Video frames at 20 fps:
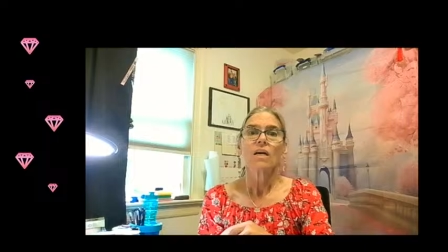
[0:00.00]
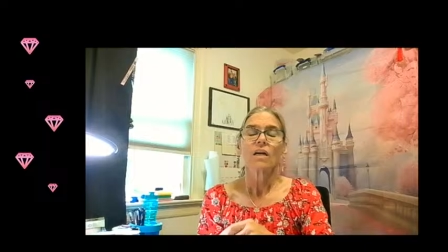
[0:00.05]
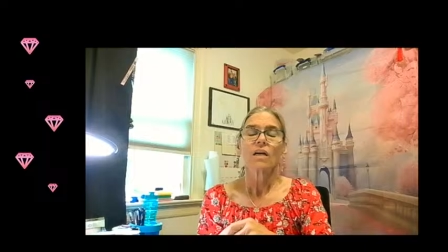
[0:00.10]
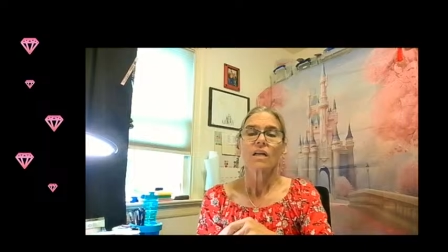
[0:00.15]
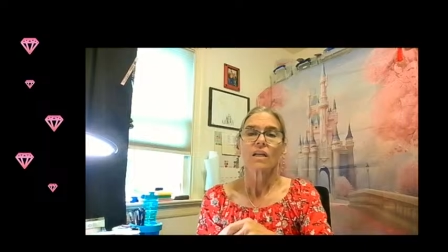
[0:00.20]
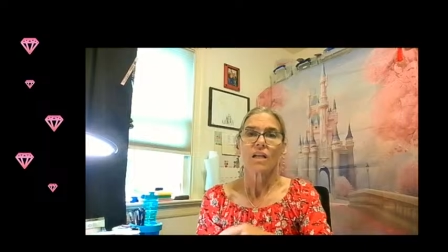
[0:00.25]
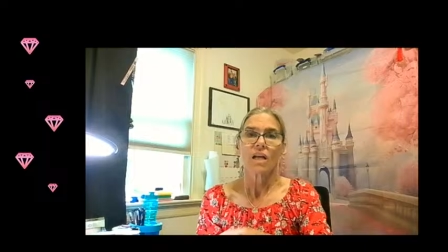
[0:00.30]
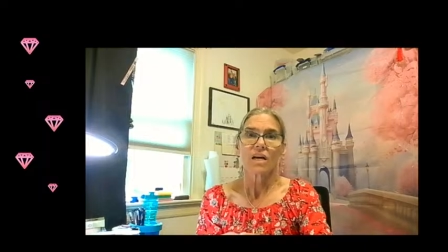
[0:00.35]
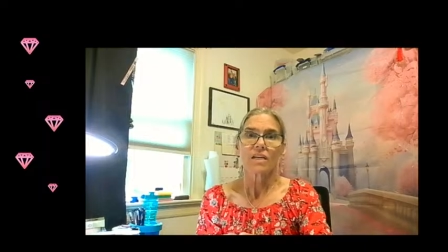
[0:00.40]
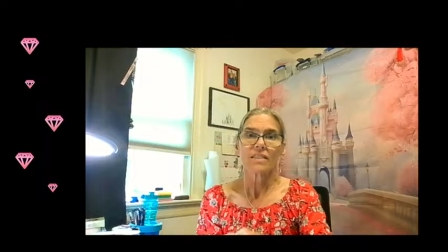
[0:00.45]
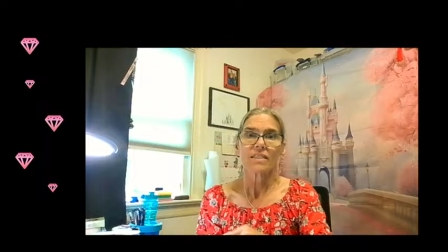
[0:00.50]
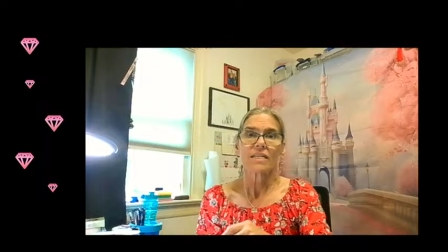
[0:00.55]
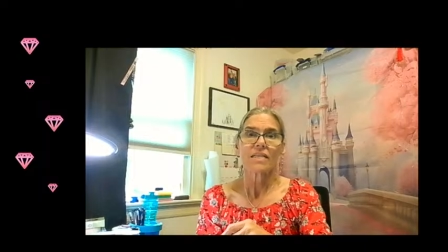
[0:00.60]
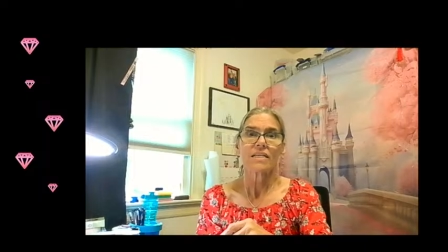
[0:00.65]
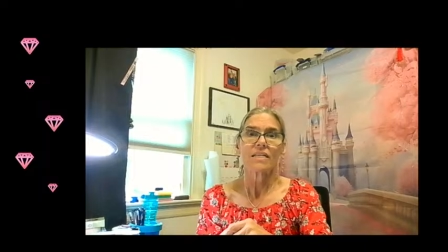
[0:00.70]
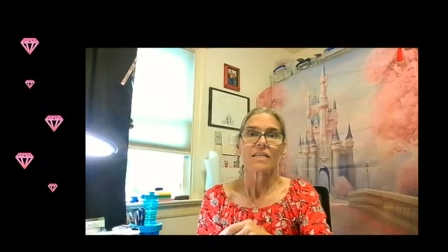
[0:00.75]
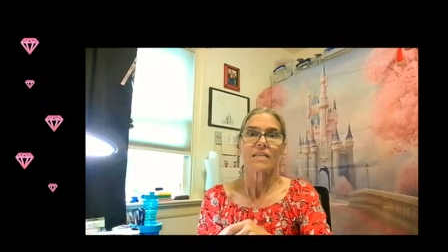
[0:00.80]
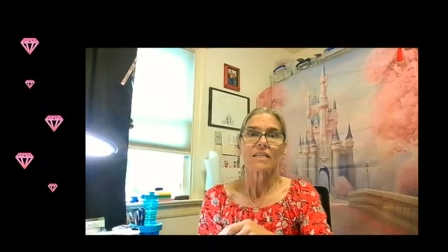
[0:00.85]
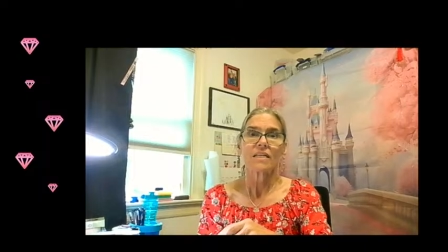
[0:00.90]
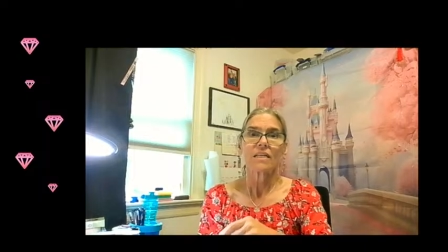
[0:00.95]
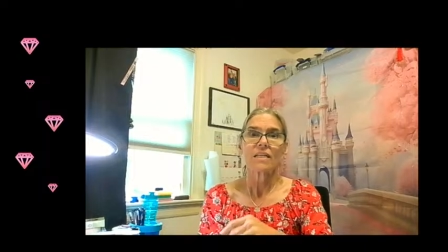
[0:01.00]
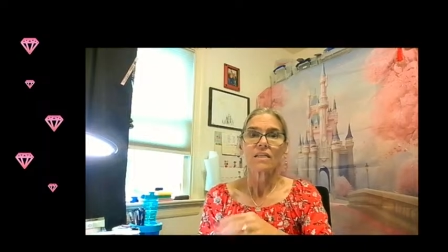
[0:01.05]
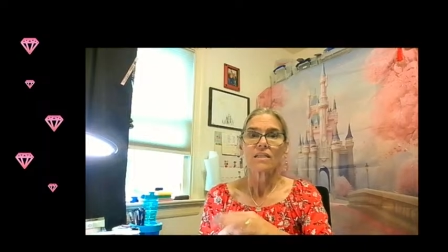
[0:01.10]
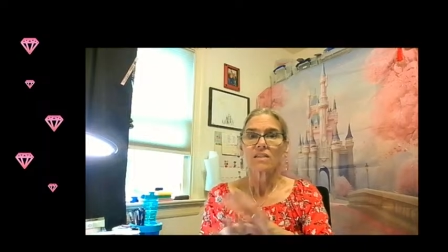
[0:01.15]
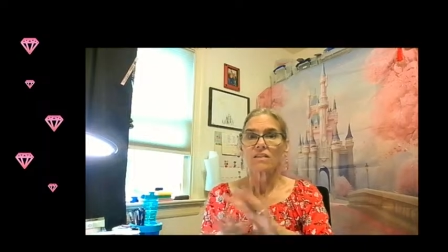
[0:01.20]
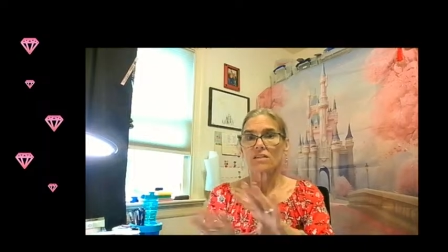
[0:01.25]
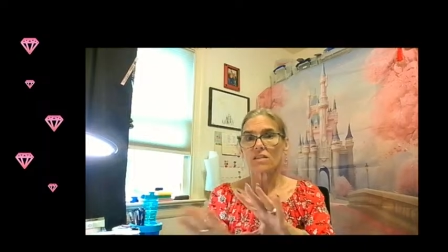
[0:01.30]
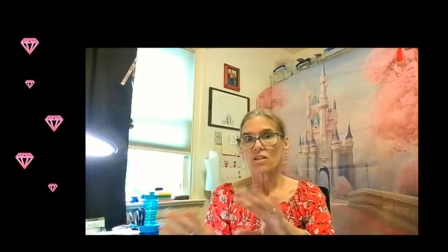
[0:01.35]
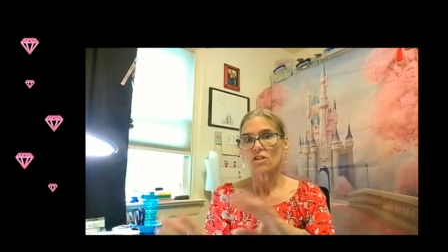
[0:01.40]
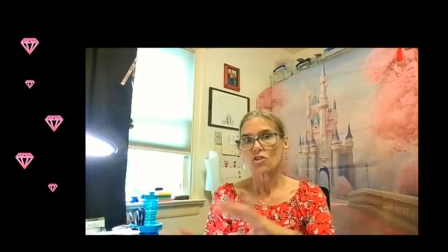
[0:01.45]
closet in
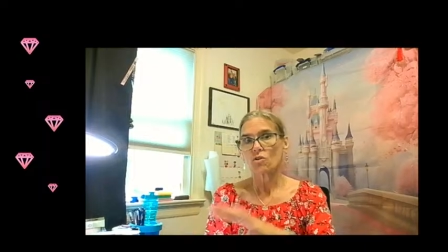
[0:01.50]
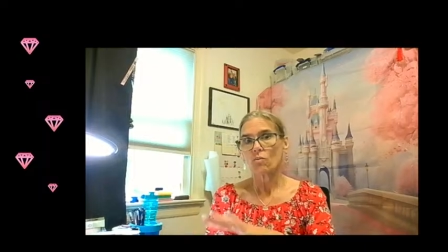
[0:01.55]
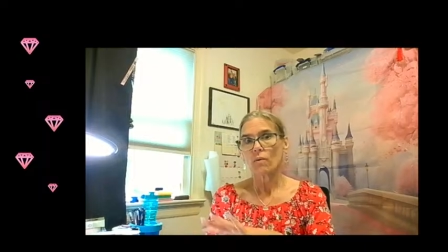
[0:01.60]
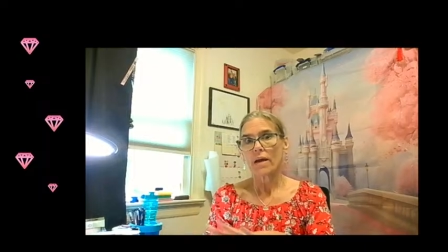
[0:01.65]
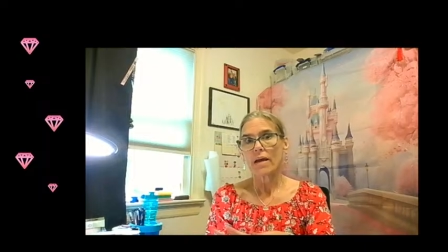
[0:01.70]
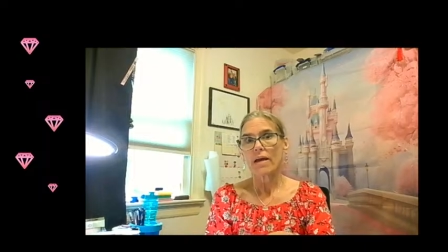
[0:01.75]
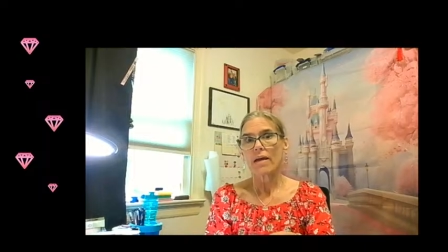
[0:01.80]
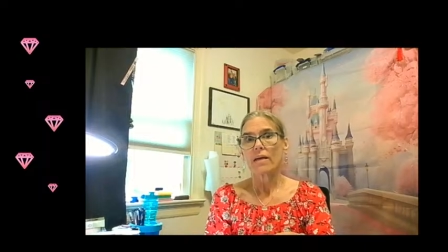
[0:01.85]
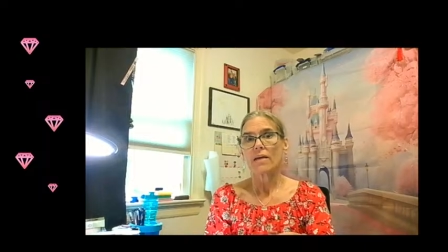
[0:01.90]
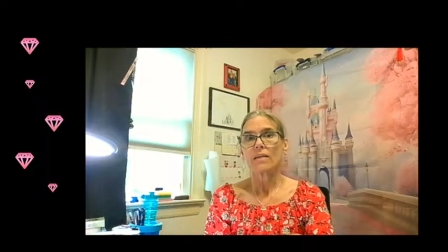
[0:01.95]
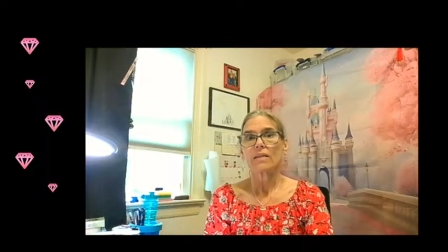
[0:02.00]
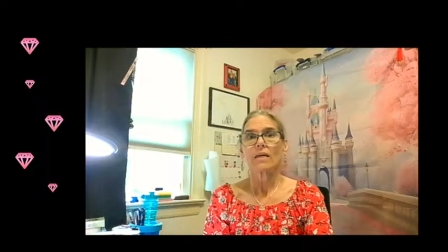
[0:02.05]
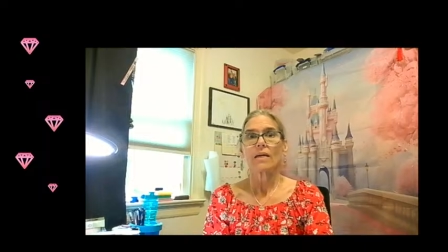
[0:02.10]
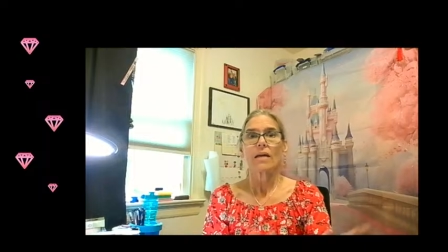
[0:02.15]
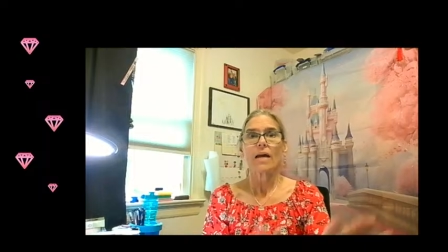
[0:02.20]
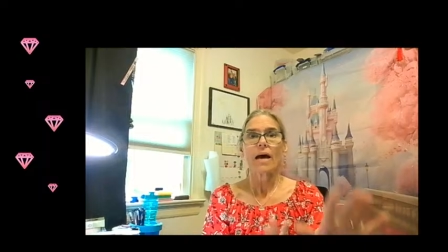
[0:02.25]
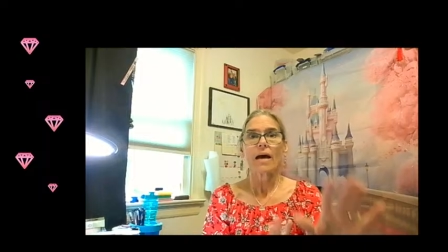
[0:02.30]
such a way that